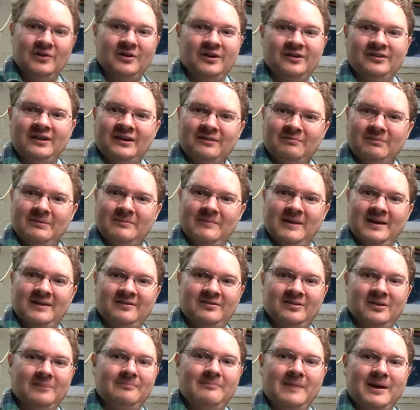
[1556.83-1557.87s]
because that's what makes
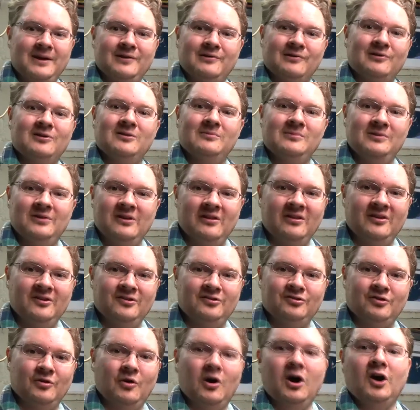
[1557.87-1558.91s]
the maker community
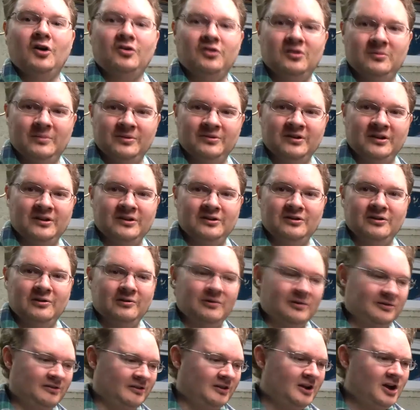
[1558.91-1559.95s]
so awesome, is that, you know,
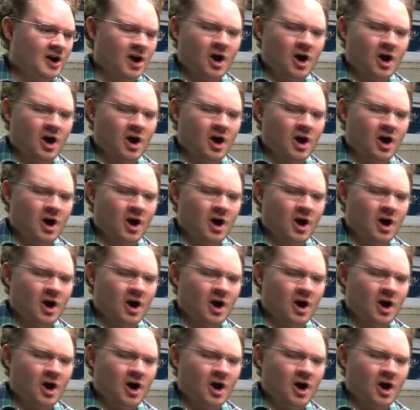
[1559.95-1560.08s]
it's like,